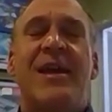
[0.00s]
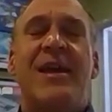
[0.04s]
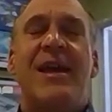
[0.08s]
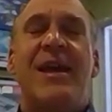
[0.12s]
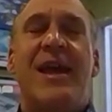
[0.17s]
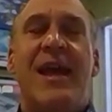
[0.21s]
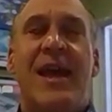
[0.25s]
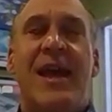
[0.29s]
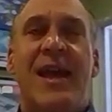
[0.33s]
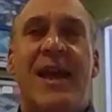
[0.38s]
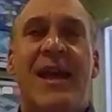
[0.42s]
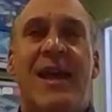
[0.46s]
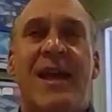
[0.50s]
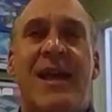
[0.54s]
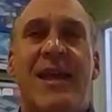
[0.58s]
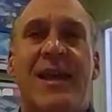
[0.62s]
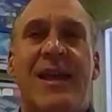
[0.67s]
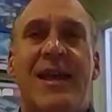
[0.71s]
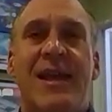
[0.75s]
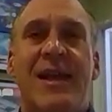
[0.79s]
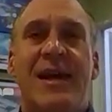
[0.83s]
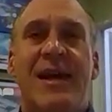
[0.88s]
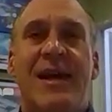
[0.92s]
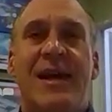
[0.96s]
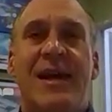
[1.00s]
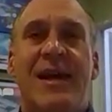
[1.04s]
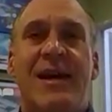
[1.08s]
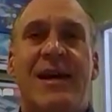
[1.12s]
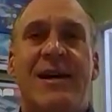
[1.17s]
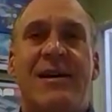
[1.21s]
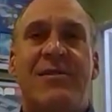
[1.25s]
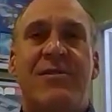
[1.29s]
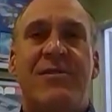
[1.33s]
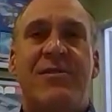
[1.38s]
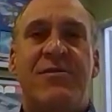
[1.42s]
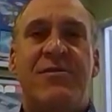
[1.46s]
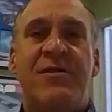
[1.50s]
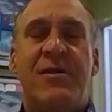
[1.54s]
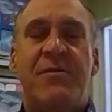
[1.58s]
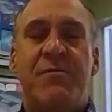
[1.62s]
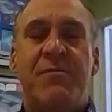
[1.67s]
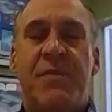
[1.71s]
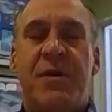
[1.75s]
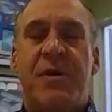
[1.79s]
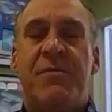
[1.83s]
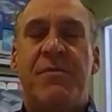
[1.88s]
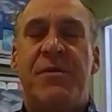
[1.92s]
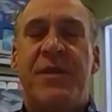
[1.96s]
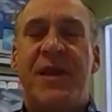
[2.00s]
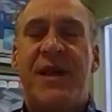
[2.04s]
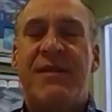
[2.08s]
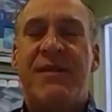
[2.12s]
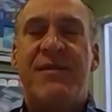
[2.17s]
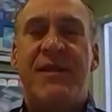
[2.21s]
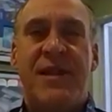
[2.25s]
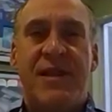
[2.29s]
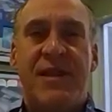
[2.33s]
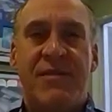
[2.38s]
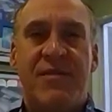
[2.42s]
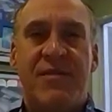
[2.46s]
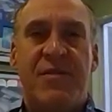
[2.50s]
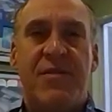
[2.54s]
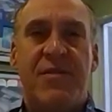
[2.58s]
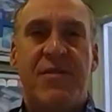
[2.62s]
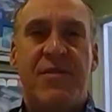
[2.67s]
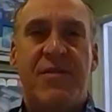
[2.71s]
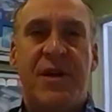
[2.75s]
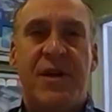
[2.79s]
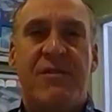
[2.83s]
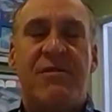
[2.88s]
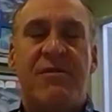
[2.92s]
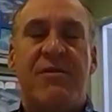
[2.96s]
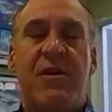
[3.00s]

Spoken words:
and there's some complexity to it.